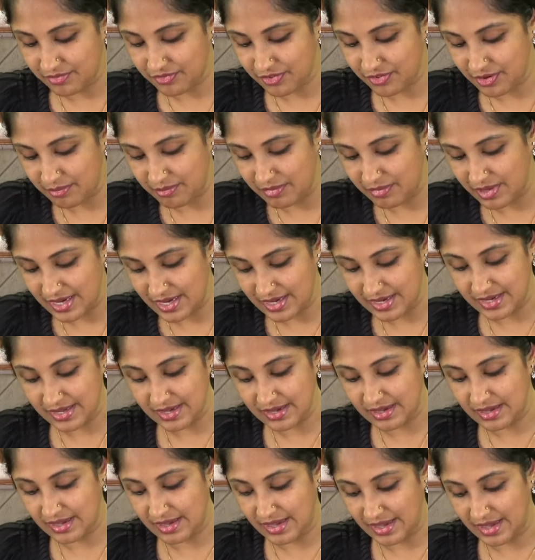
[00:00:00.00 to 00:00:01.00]
from
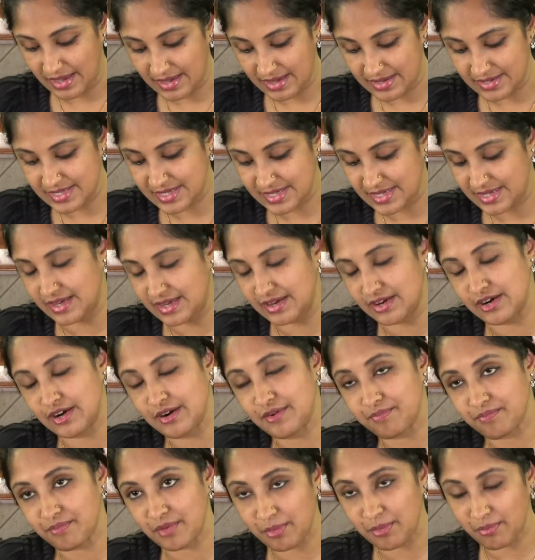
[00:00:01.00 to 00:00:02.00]
India and
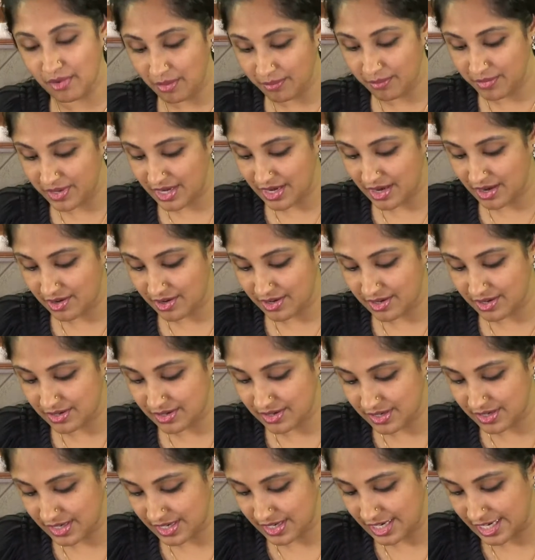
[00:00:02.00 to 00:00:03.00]
here. My mom and dad
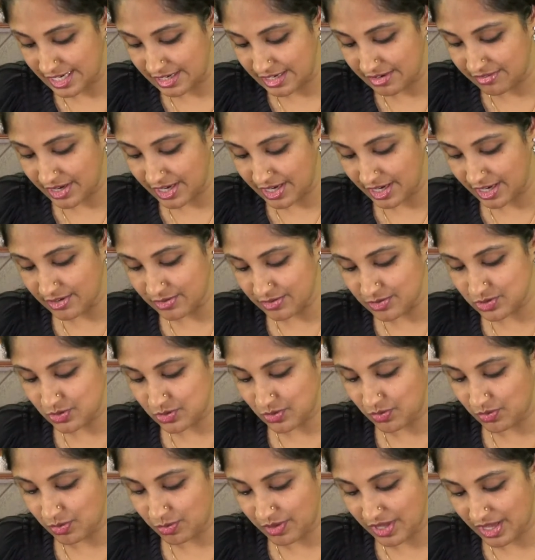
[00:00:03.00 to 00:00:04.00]
are in India right now,
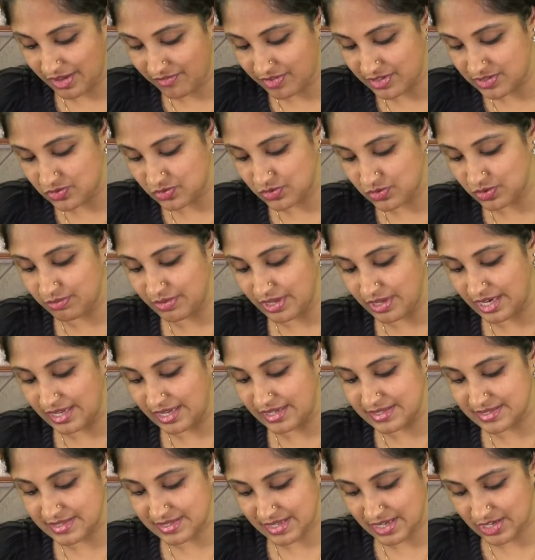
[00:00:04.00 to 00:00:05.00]
so we have a Zoom
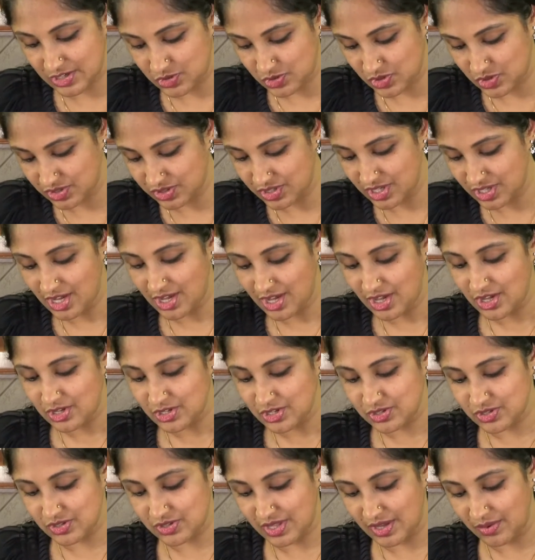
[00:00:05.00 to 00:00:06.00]
meeting scheduled.
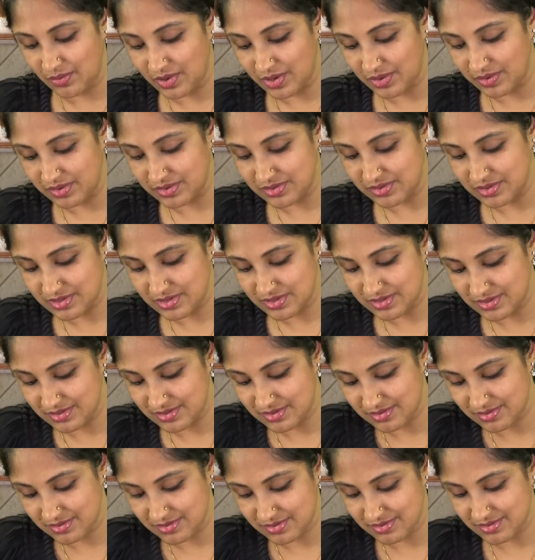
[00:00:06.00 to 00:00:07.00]
So they want to
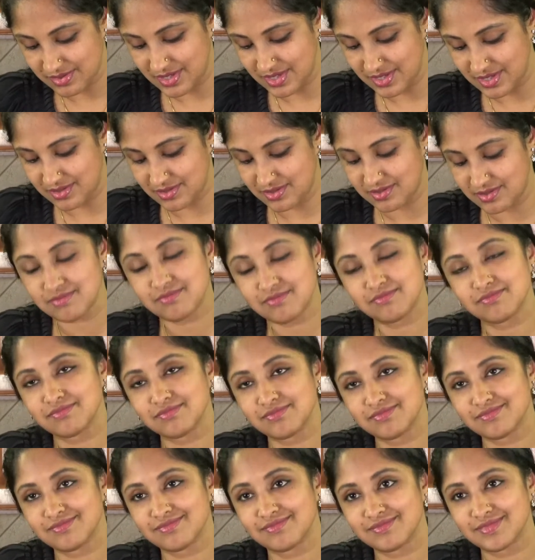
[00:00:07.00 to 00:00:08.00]
just
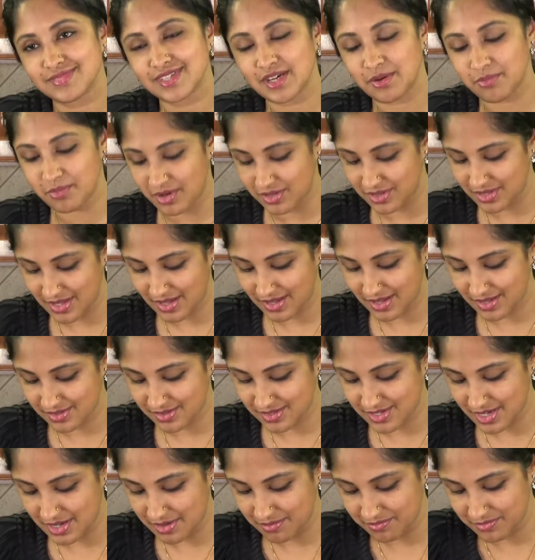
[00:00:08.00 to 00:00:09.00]
come on
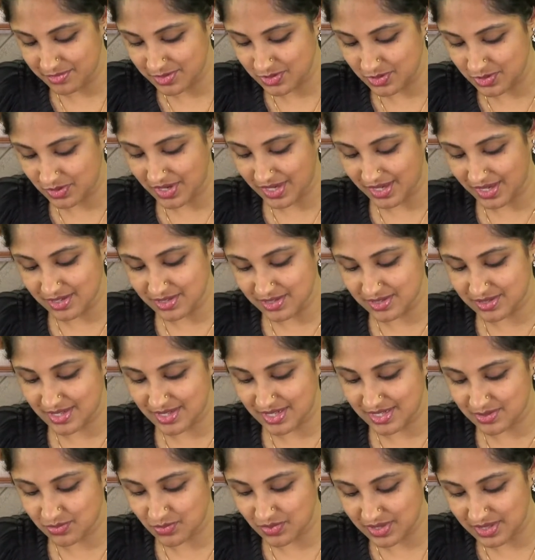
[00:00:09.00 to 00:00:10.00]
that time. So I guess
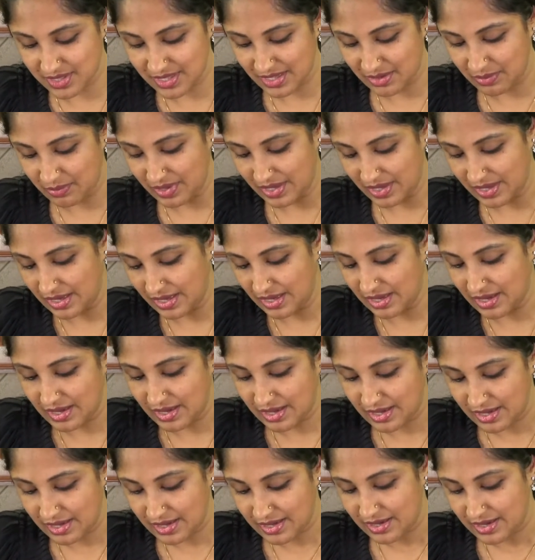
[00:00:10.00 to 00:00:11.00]
that's one thing
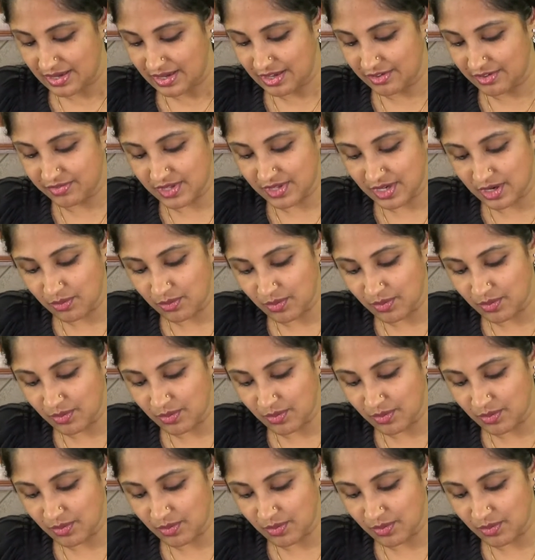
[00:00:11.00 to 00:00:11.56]
if they